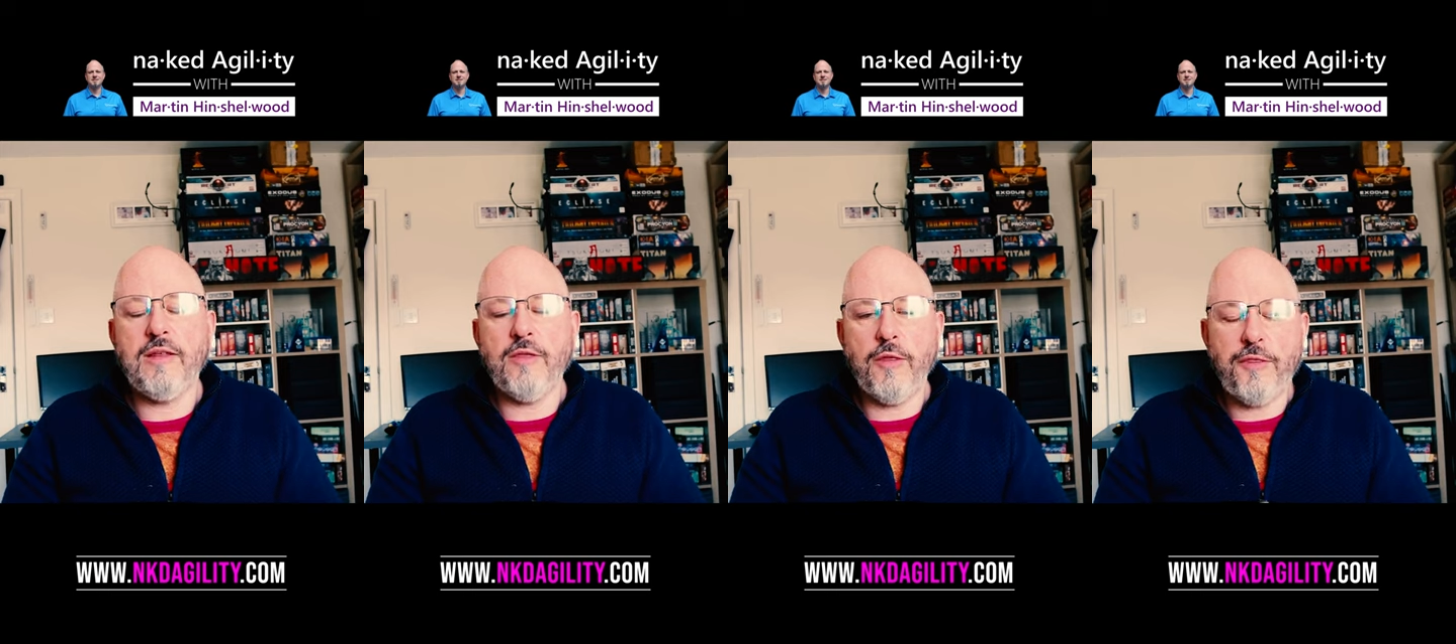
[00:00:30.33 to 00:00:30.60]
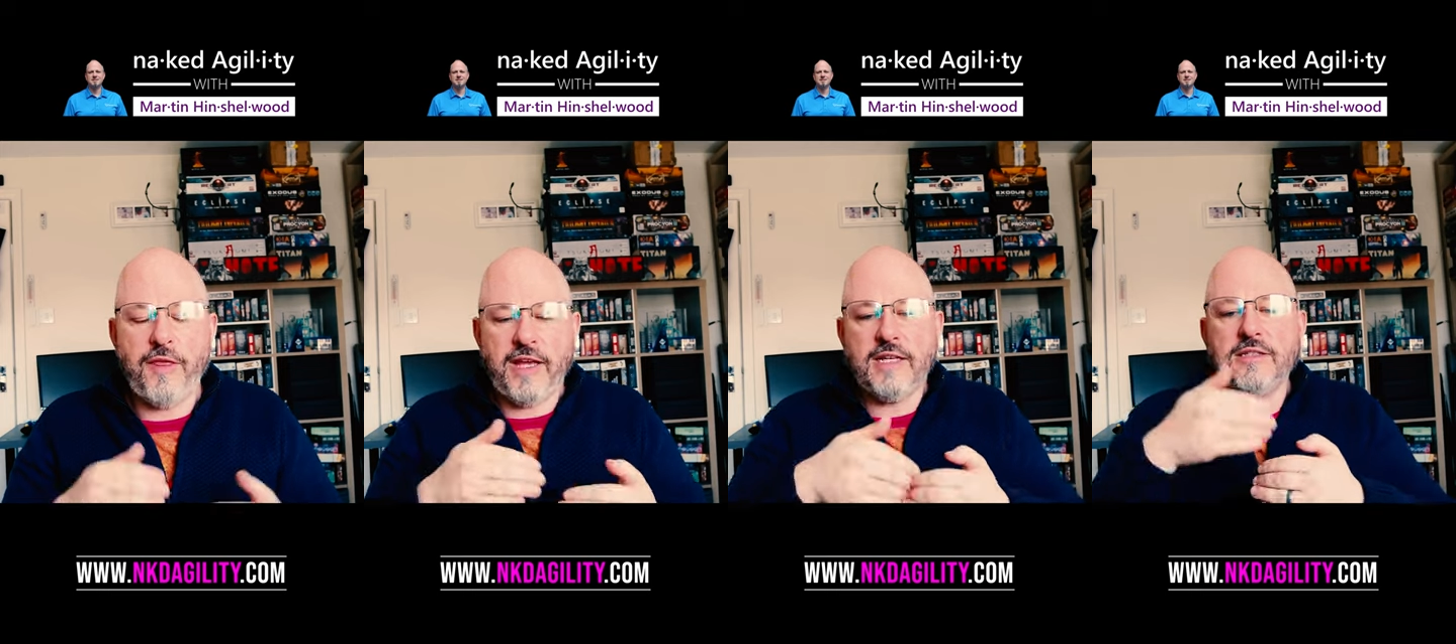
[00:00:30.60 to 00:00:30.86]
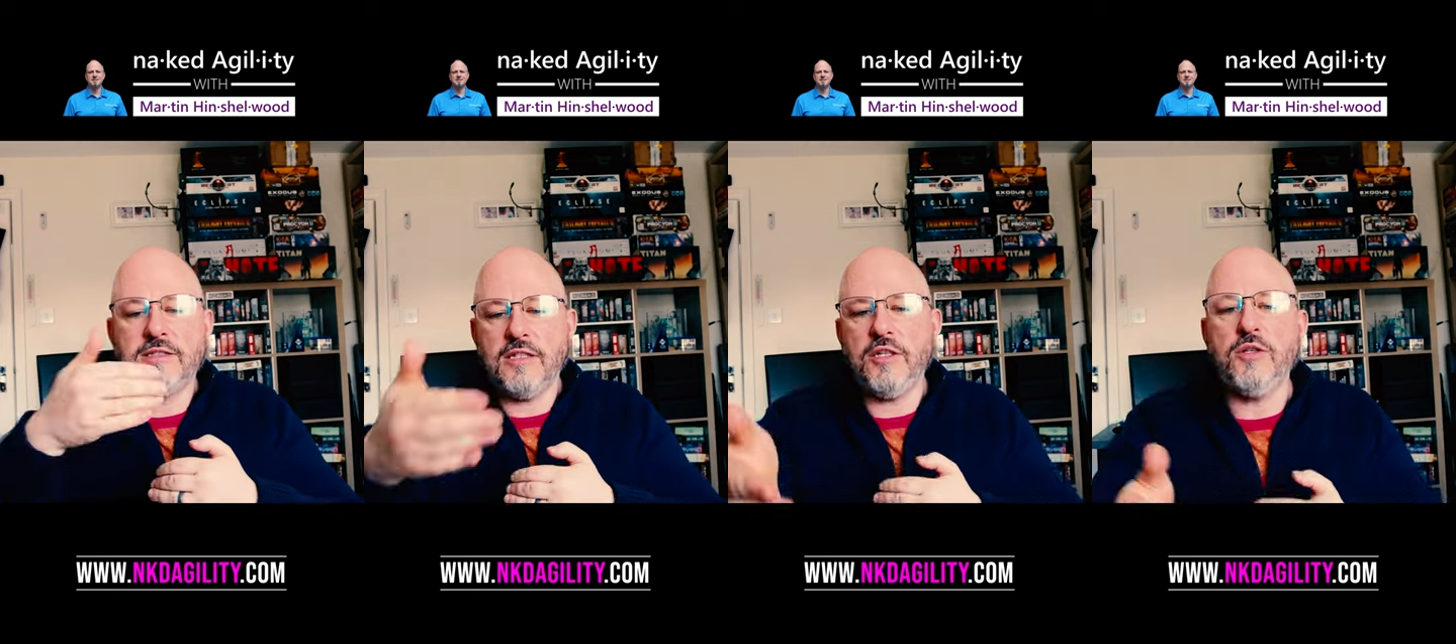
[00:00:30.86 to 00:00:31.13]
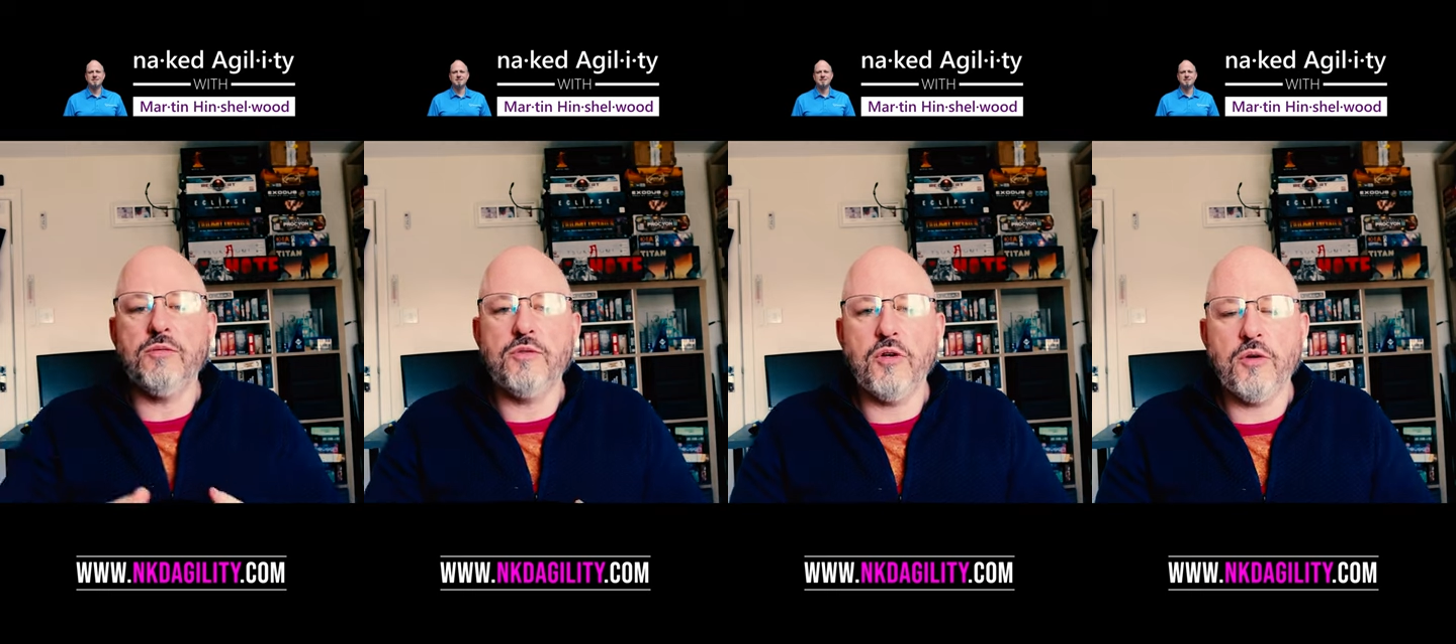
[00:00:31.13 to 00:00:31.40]
the things that
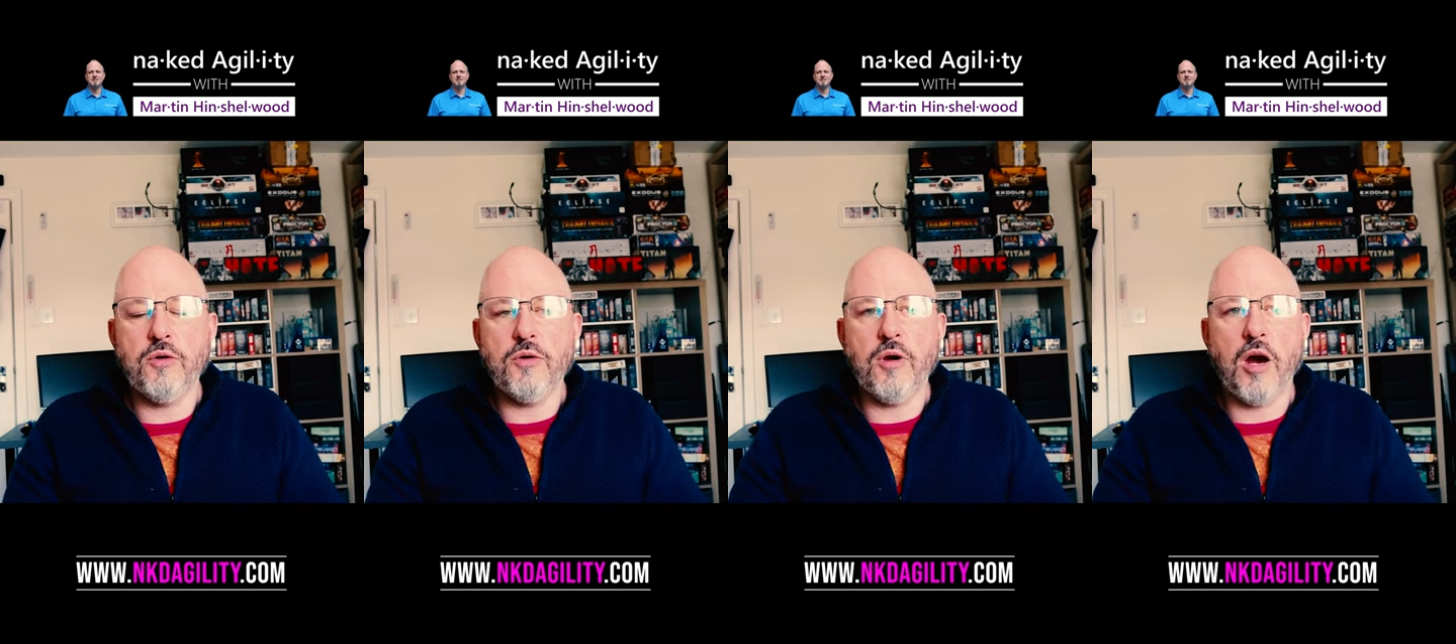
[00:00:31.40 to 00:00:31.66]
you do